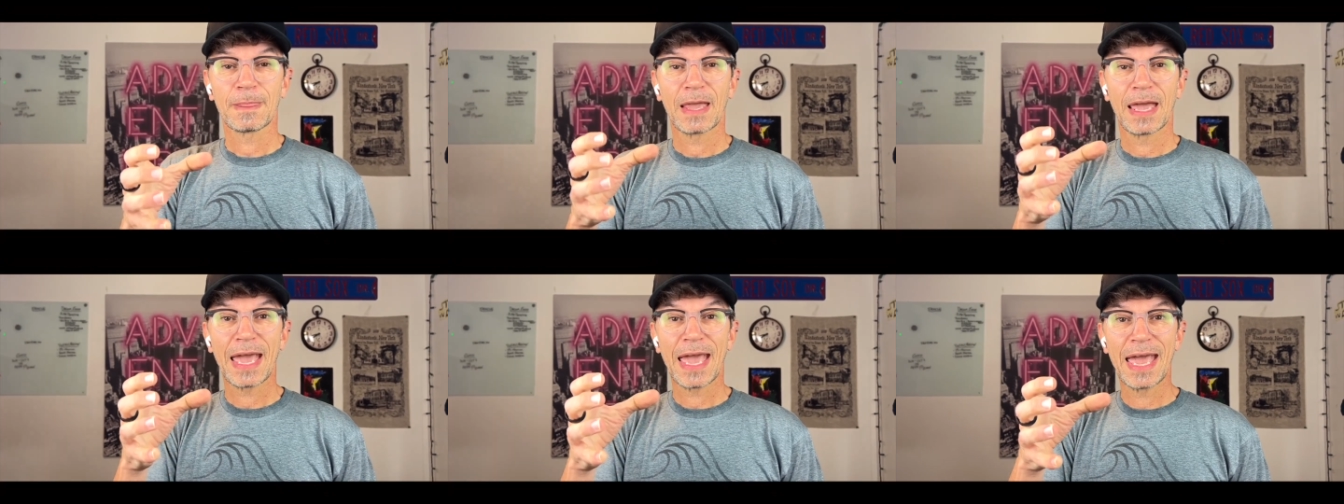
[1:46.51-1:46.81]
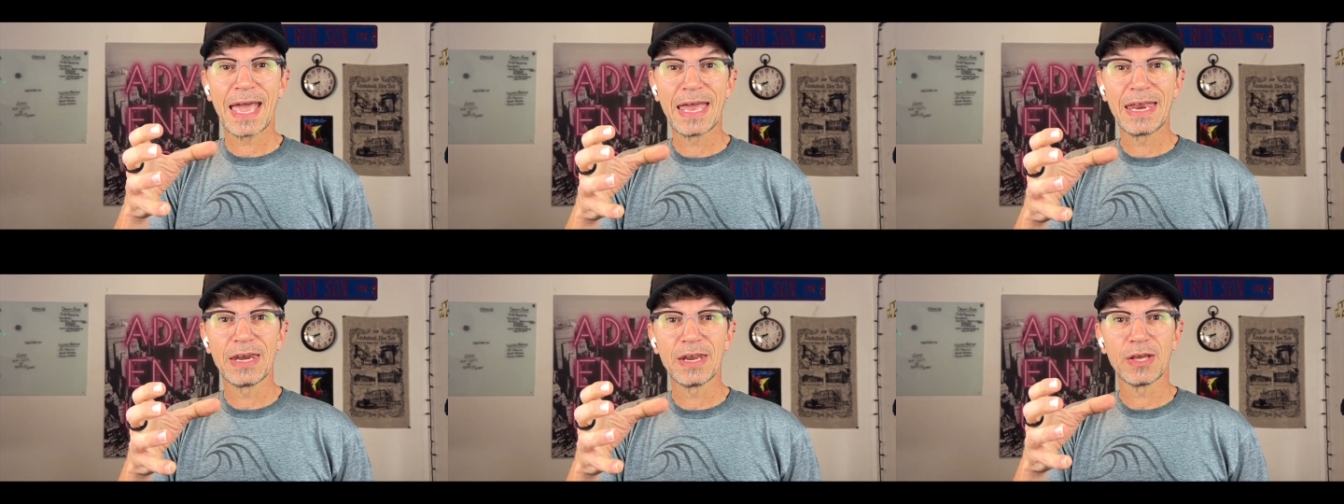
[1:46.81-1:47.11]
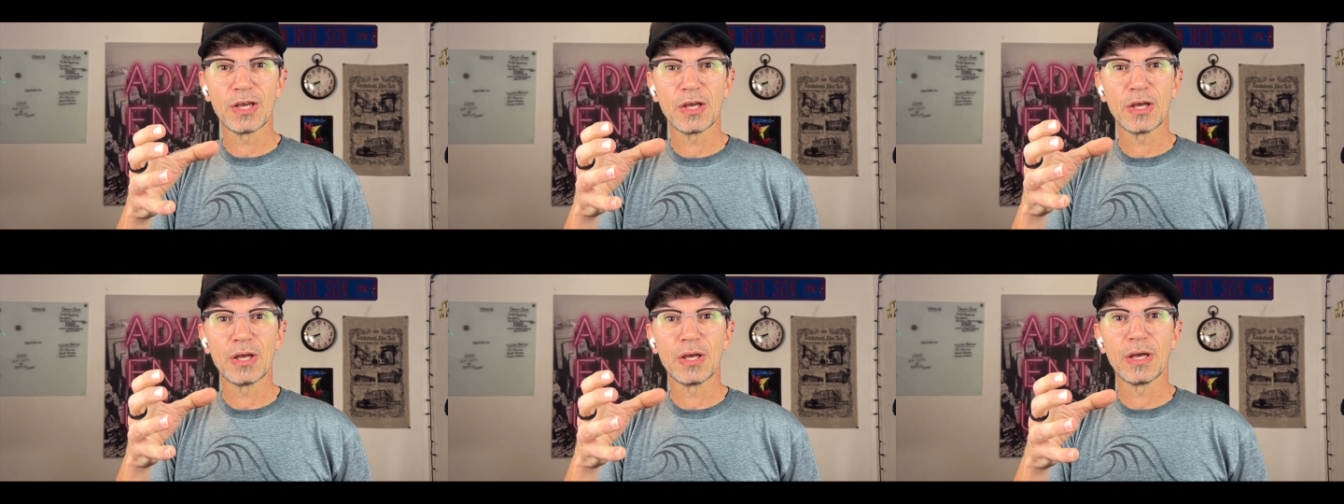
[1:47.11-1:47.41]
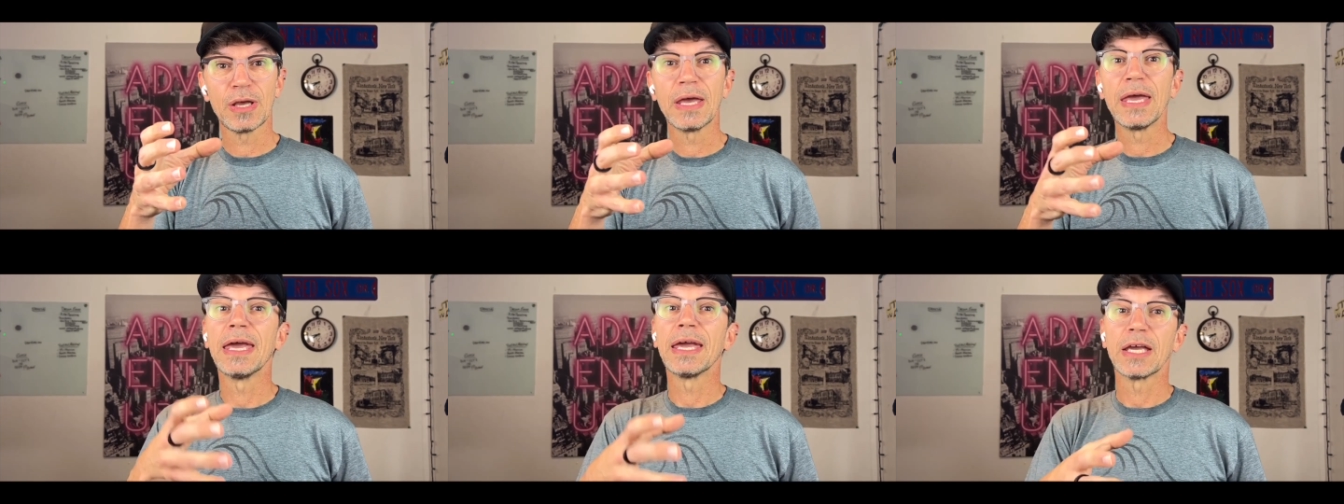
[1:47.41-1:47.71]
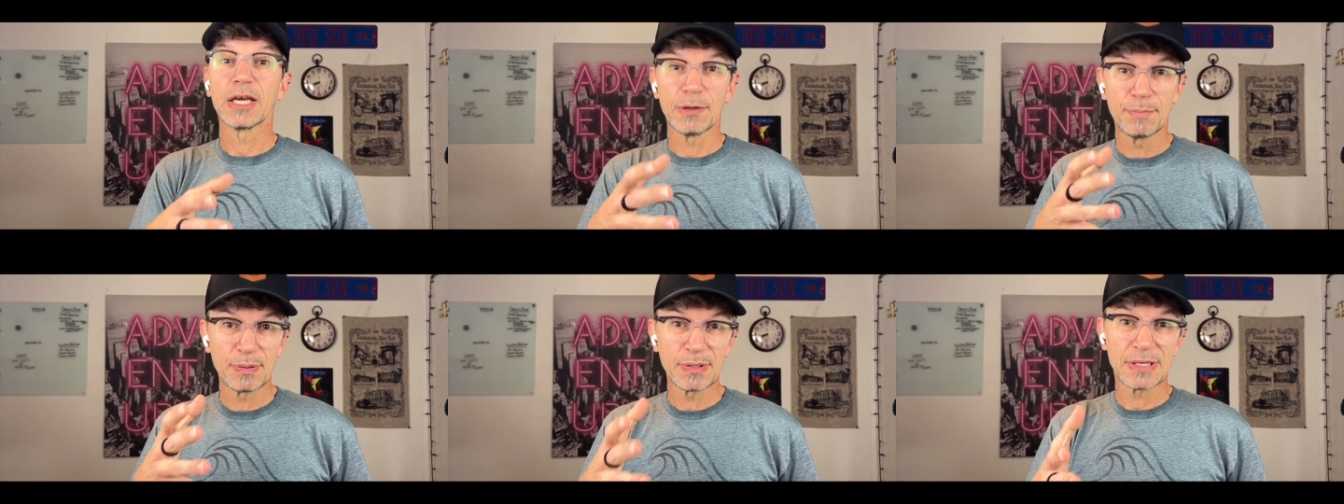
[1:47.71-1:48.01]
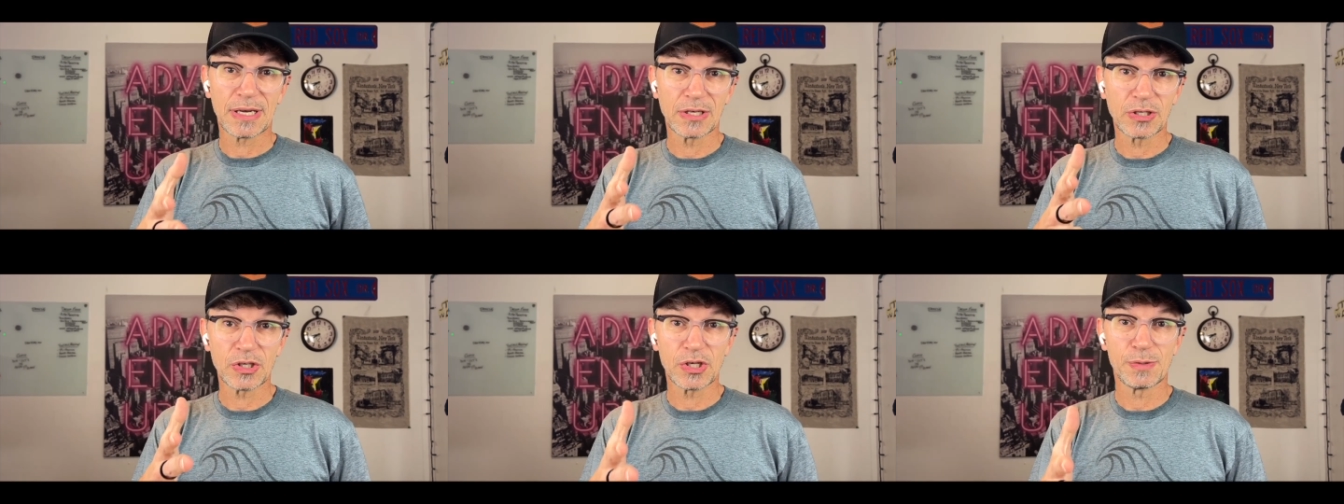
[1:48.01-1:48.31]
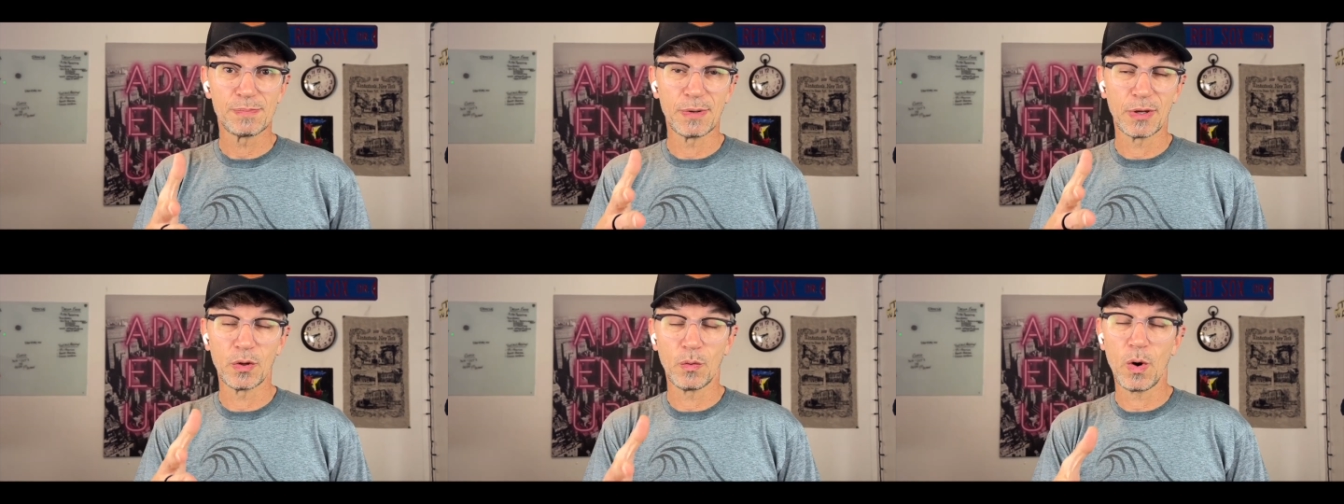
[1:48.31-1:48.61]
and it could potentially
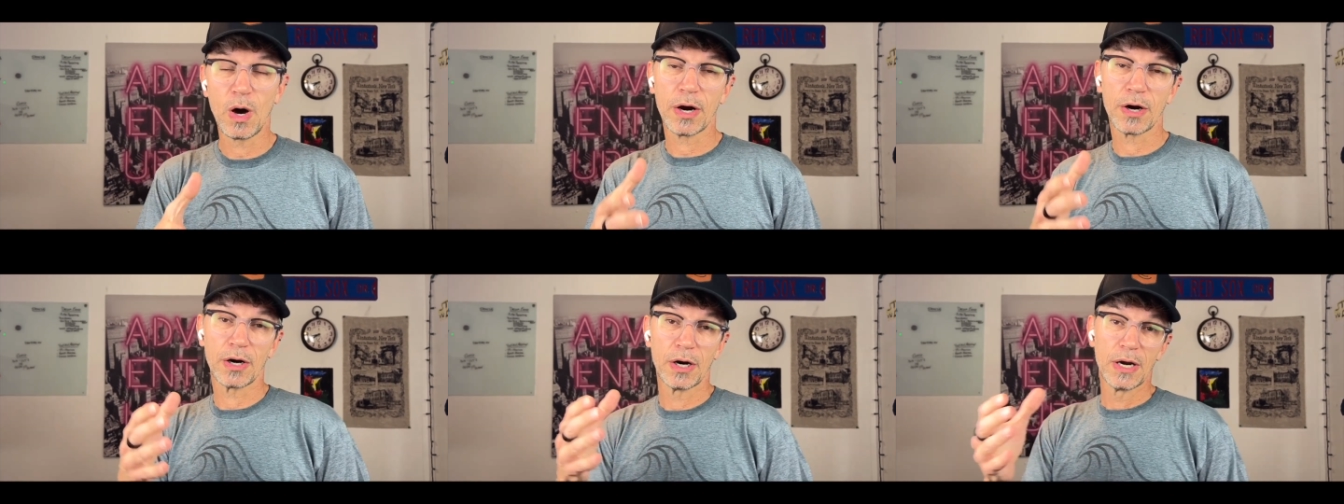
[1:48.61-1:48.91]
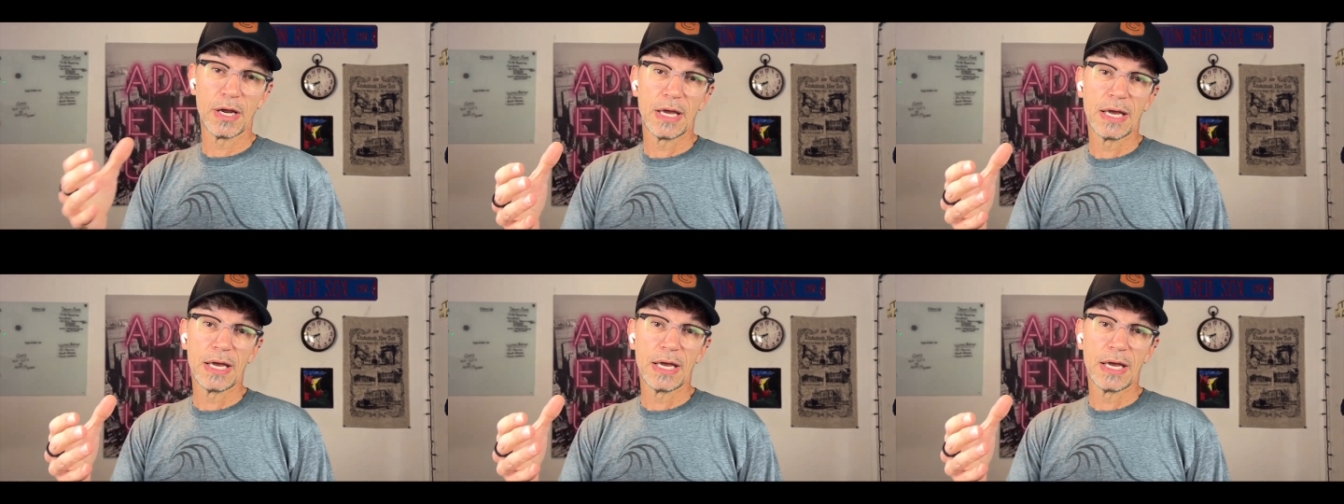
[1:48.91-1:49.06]
spill the water.